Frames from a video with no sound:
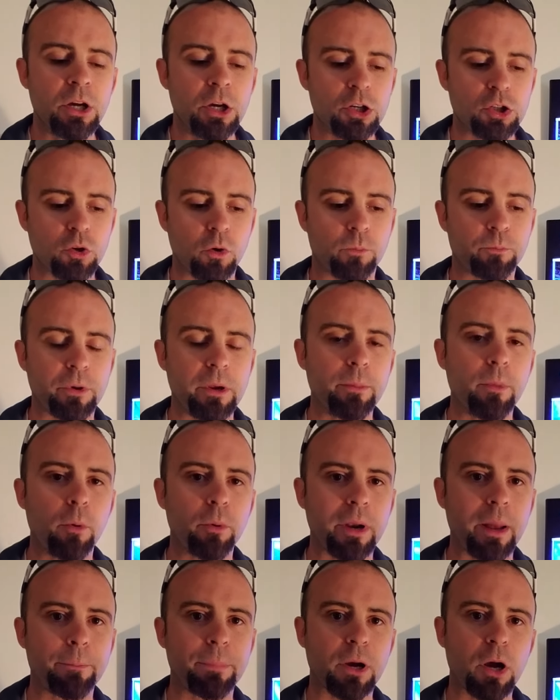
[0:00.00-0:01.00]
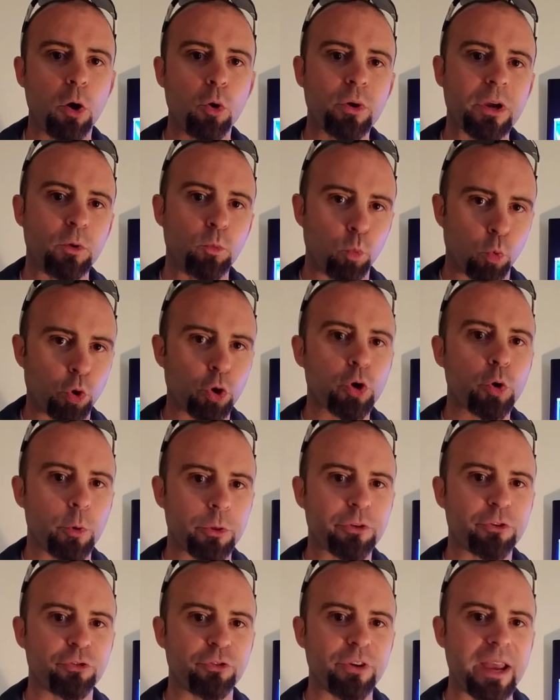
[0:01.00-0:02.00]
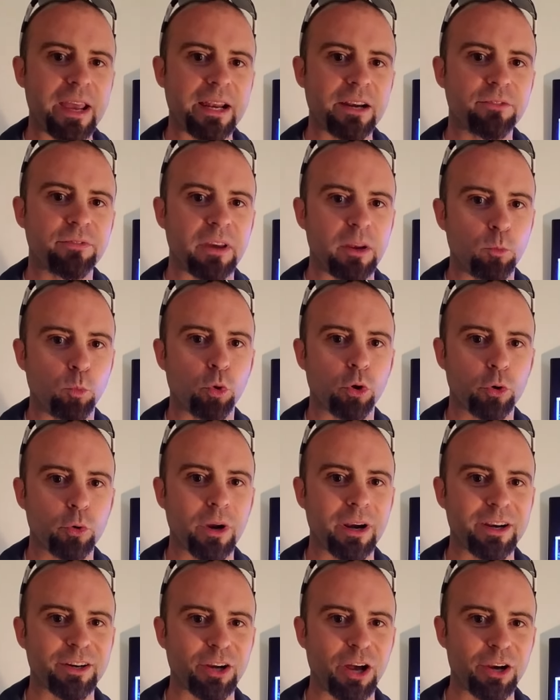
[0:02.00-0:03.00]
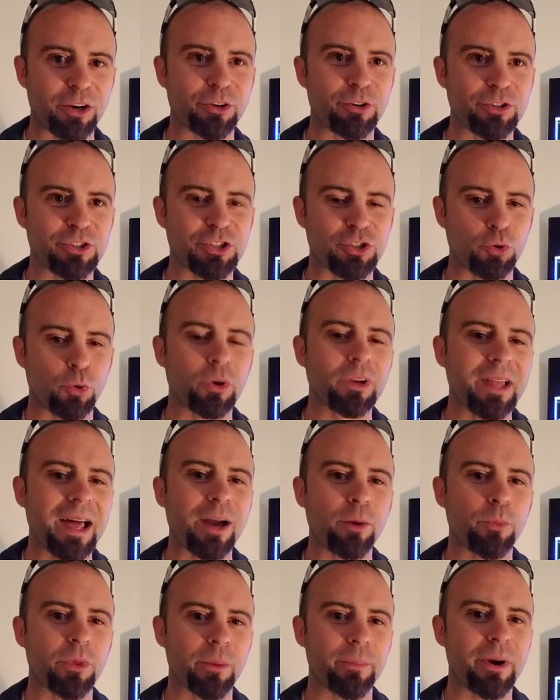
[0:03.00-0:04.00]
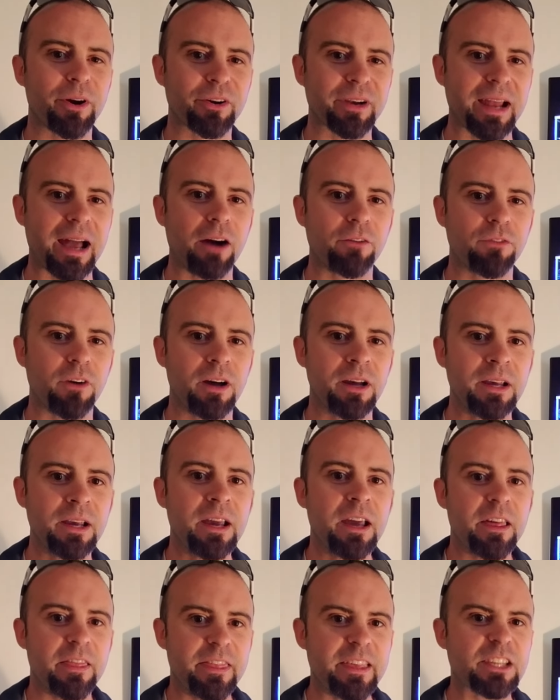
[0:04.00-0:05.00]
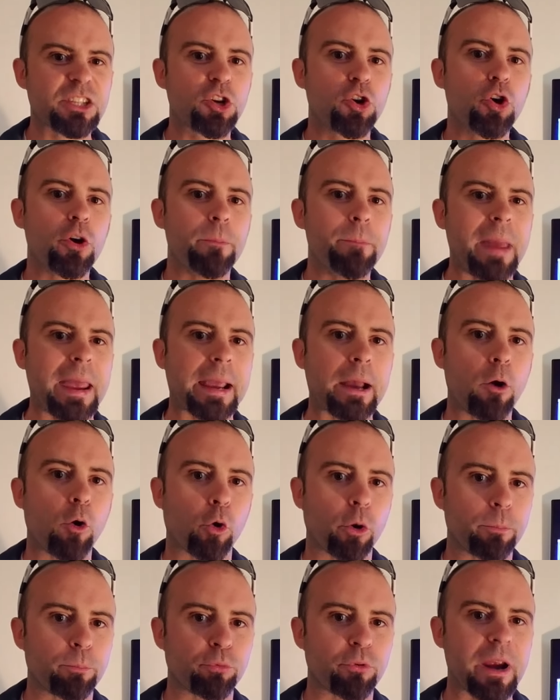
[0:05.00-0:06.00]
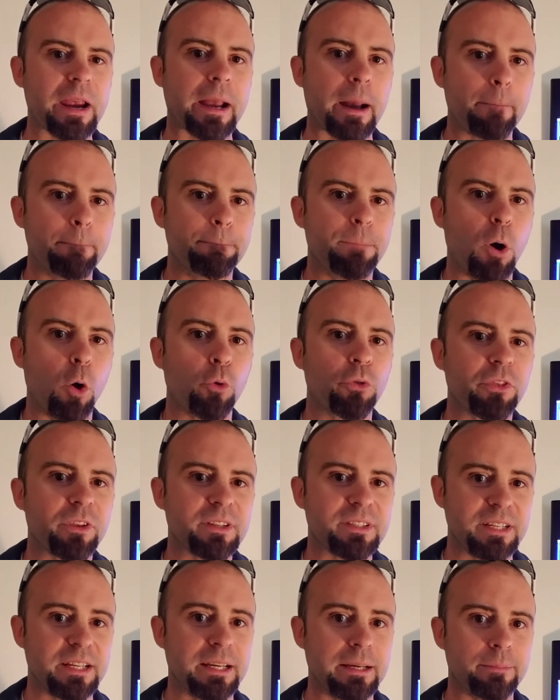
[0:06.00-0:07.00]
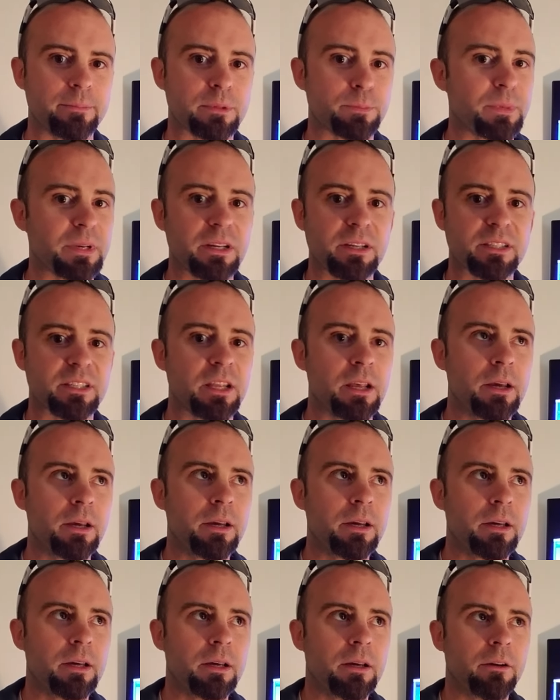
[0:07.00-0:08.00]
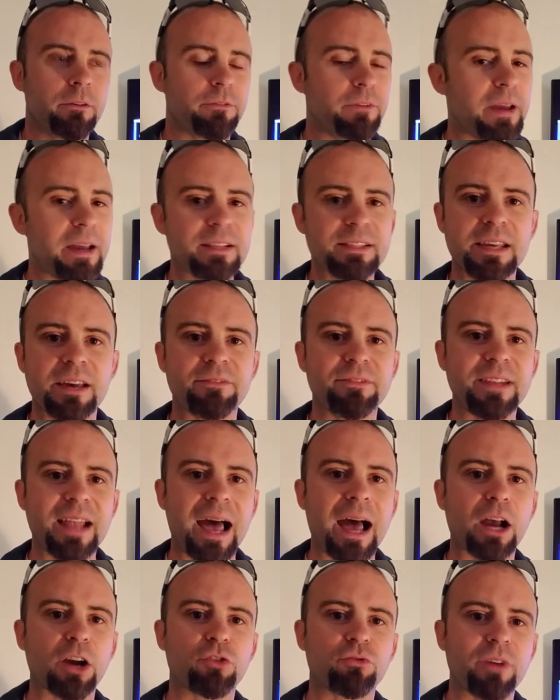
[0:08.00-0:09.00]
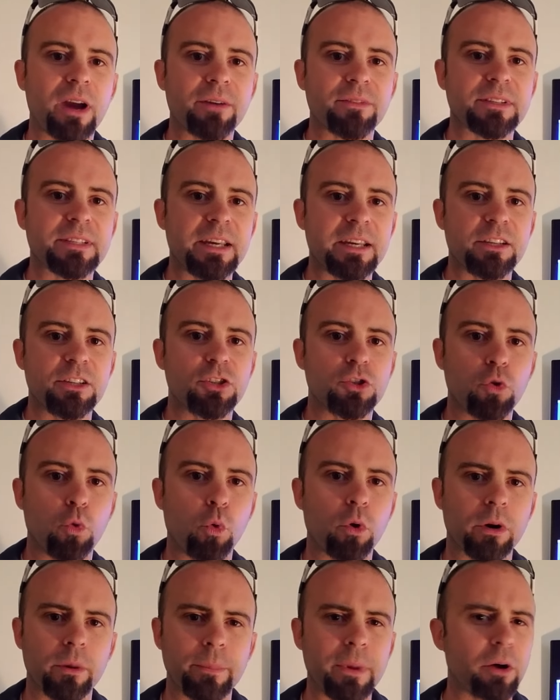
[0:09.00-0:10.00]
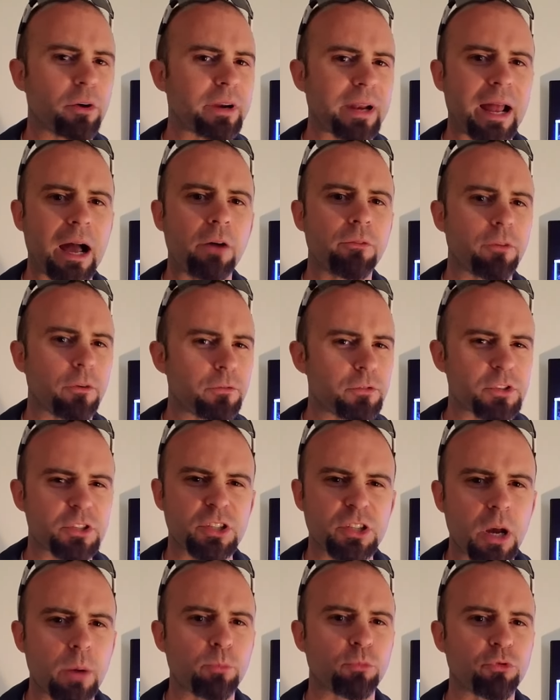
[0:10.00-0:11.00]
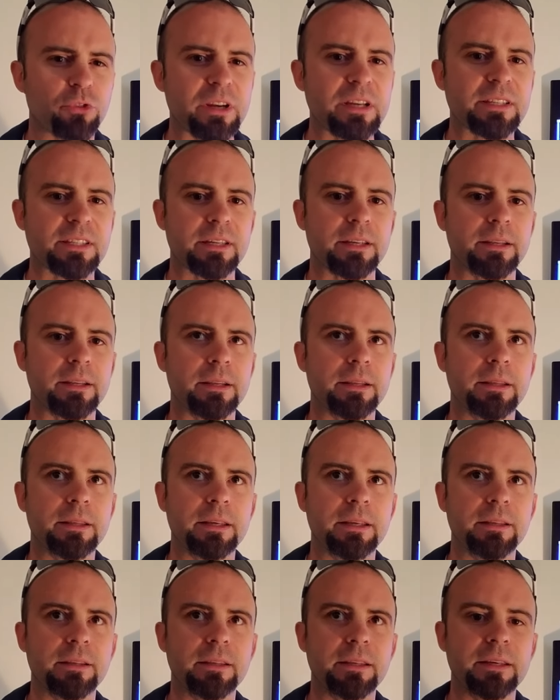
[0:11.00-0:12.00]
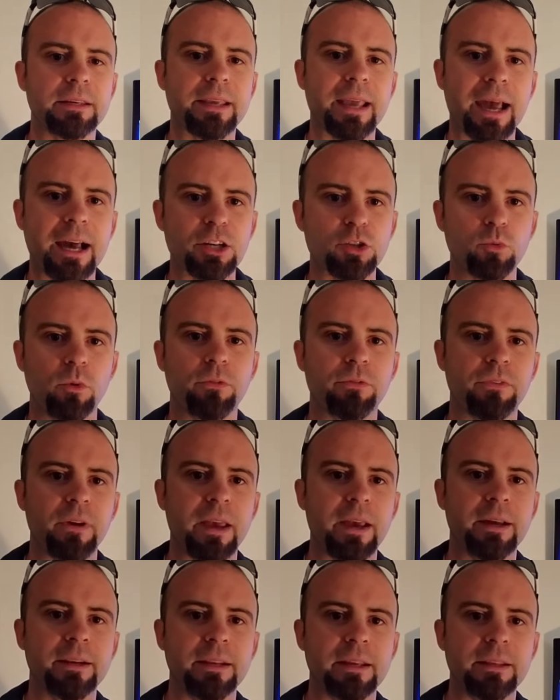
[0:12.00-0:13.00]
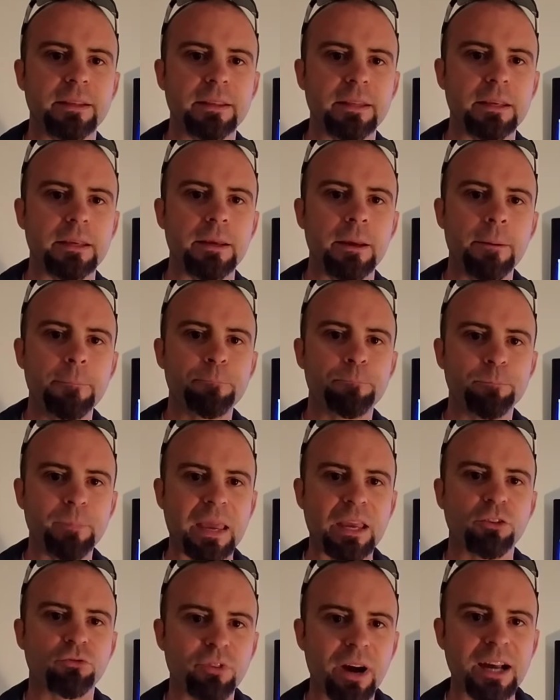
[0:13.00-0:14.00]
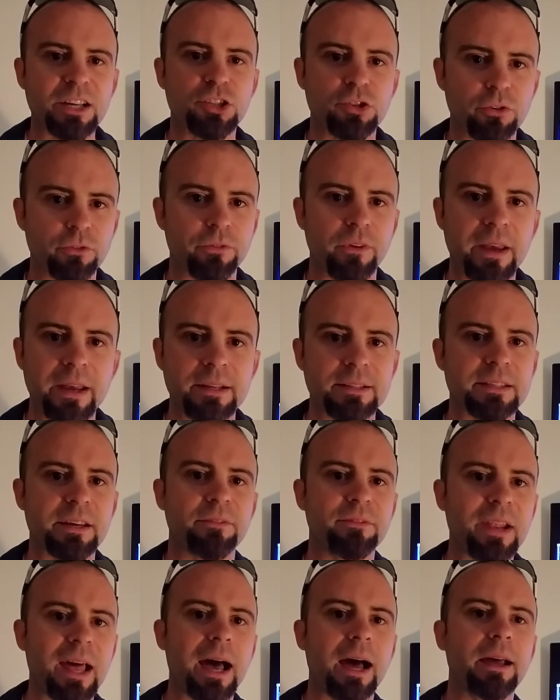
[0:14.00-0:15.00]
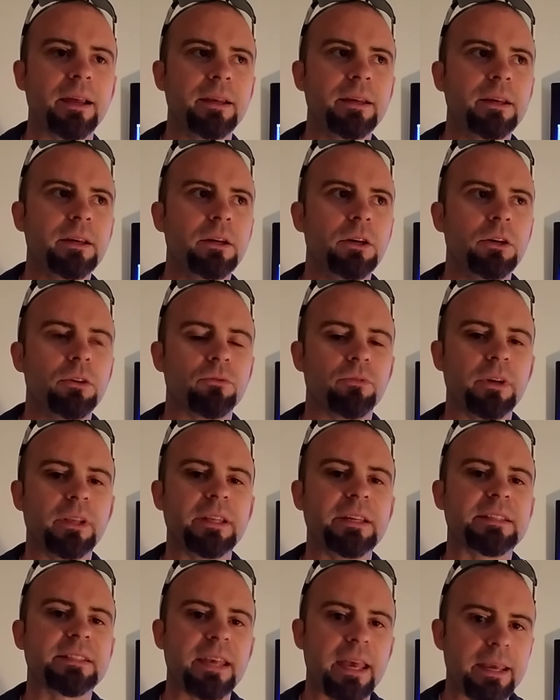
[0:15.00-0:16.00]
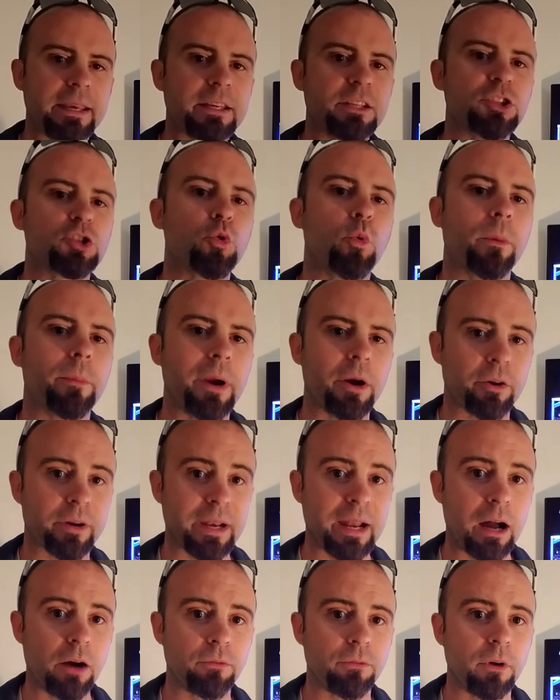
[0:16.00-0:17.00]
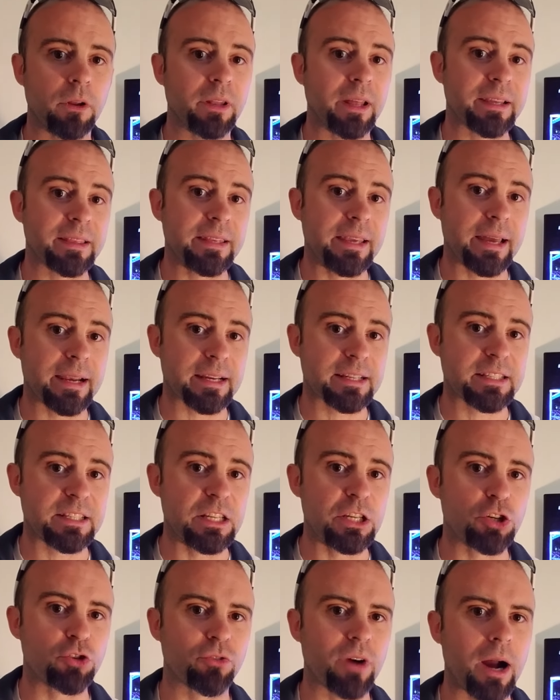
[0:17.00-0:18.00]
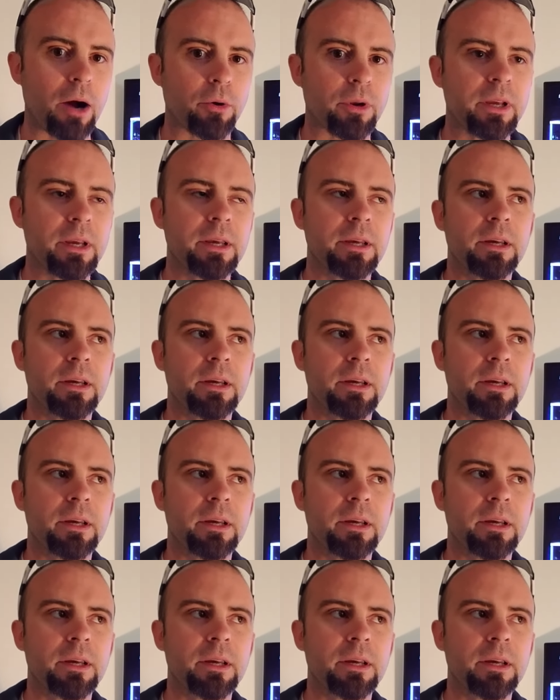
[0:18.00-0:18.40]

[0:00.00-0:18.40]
So if Primo and Epico can work with creative and work on a, on a good storyline with American Alpha, this could make or break both teams because fans have not gravitated toward American Alpha for some reason. The the casual fan in the main roster fans have not really taken to American Alpha like the NXT crowd.